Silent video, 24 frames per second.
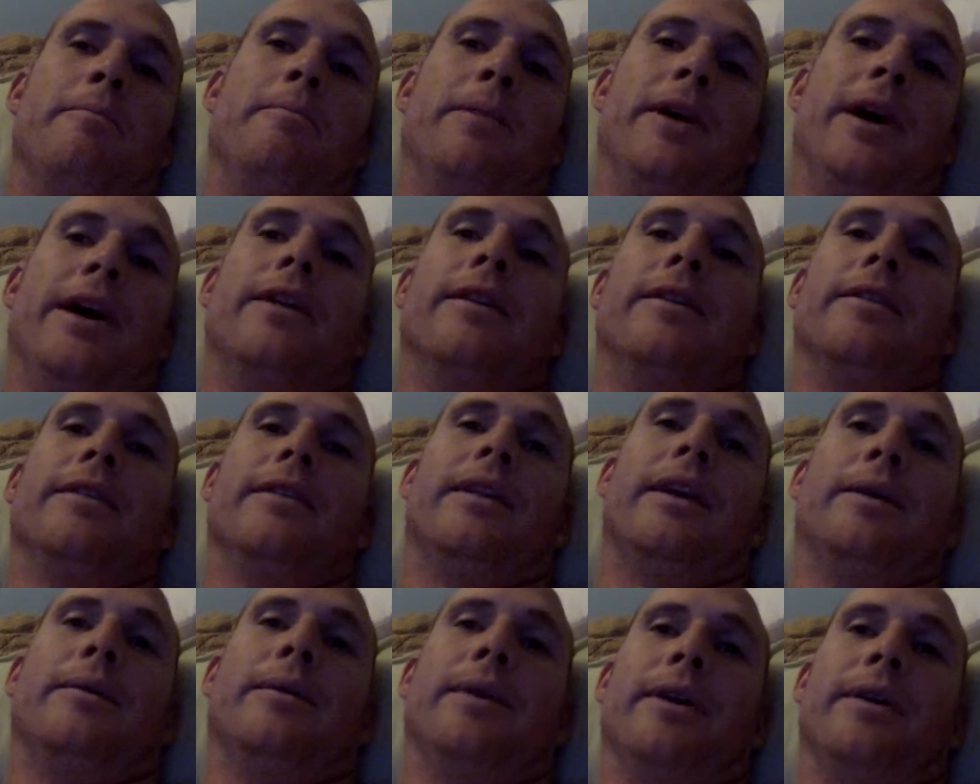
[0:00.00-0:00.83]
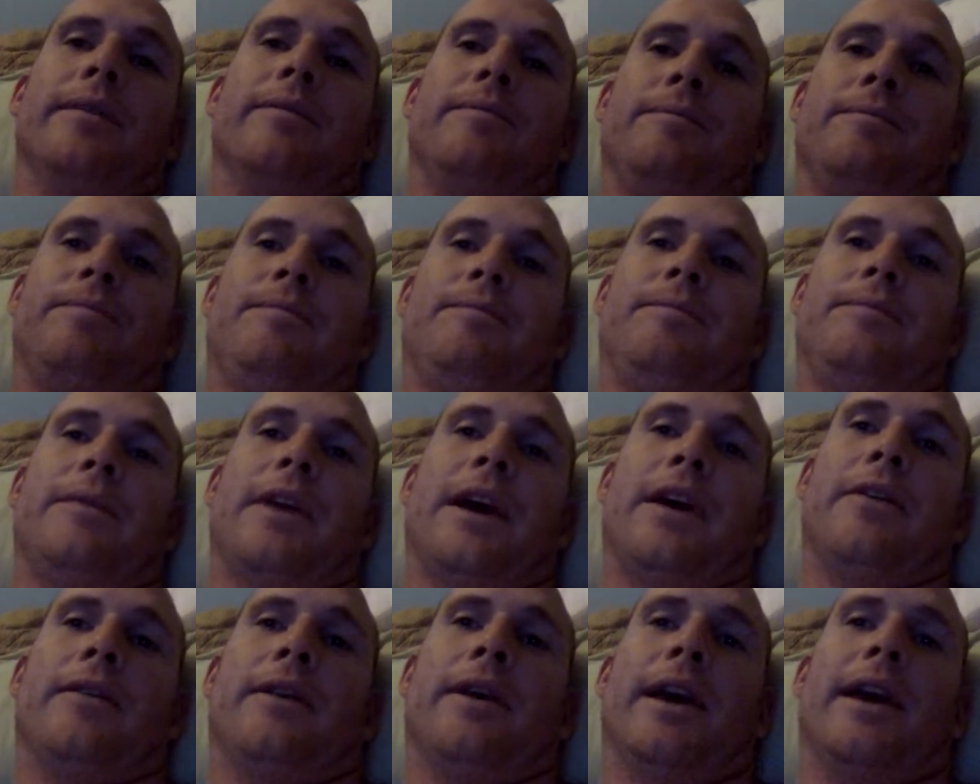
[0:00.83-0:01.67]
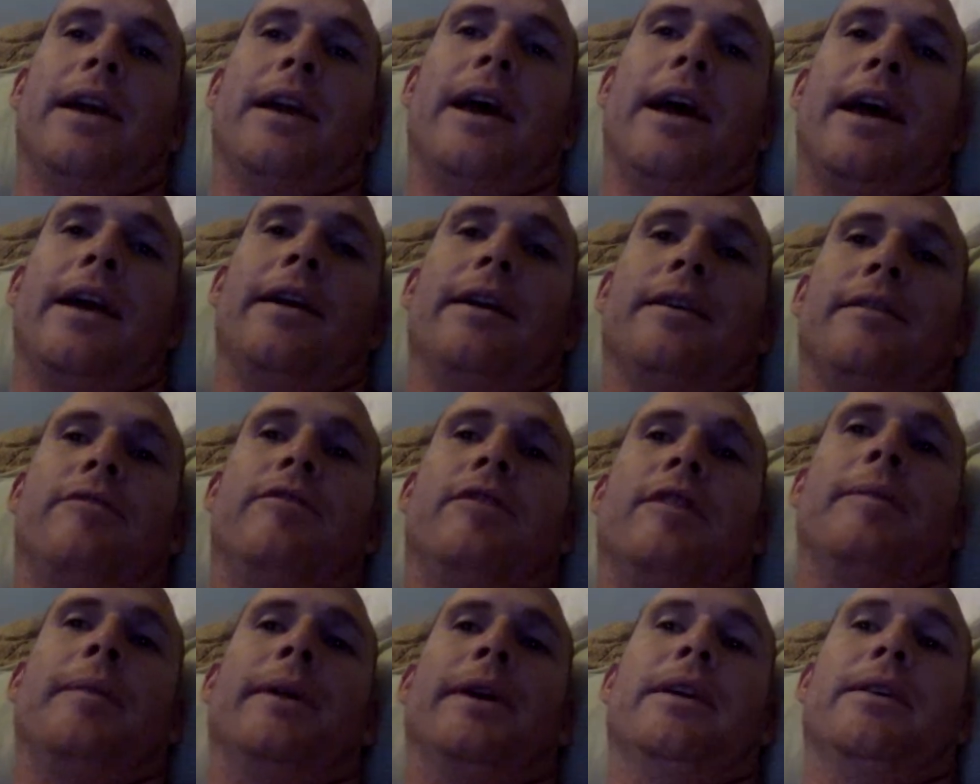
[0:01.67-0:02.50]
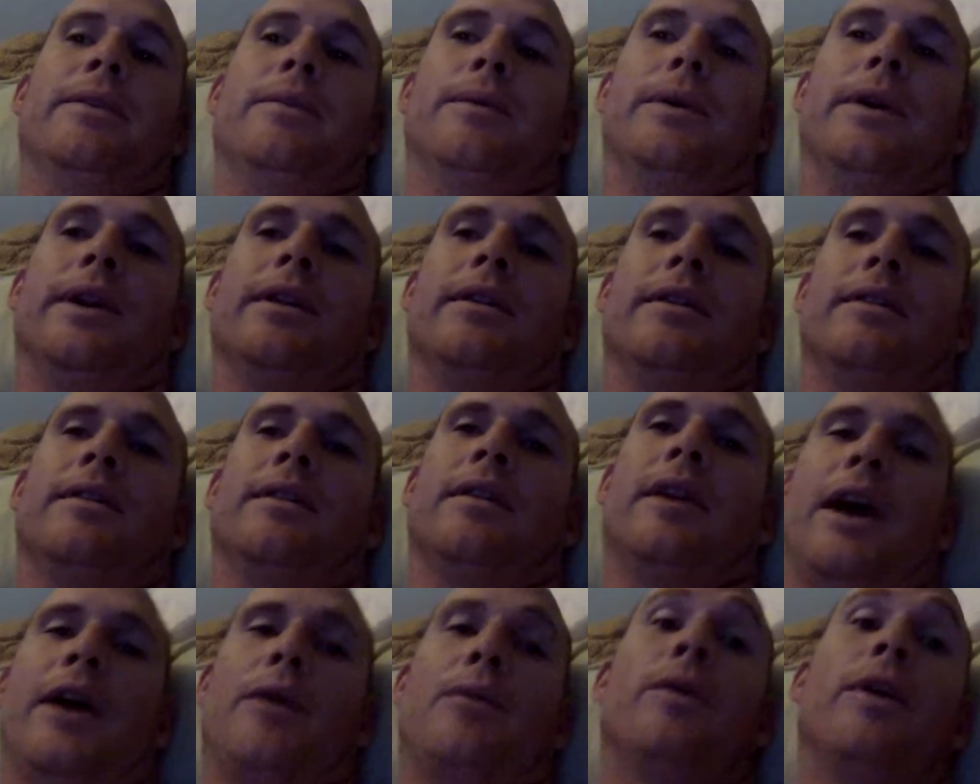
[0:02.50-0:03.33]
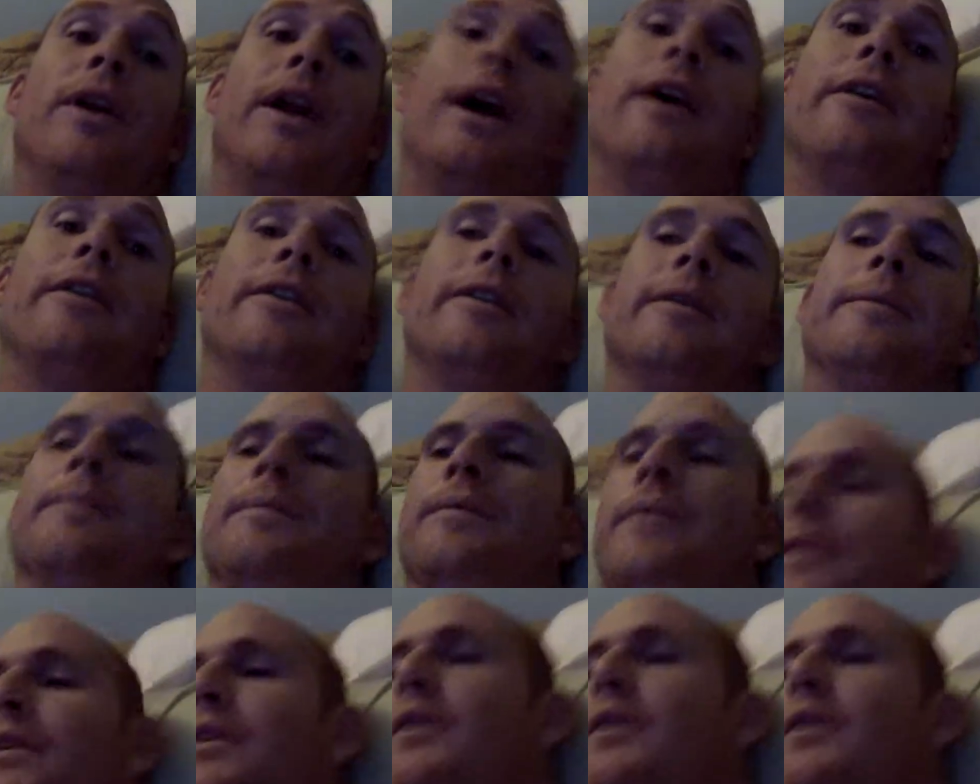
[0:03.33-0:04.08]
better. That way I don't get a headache from it when I run out of them.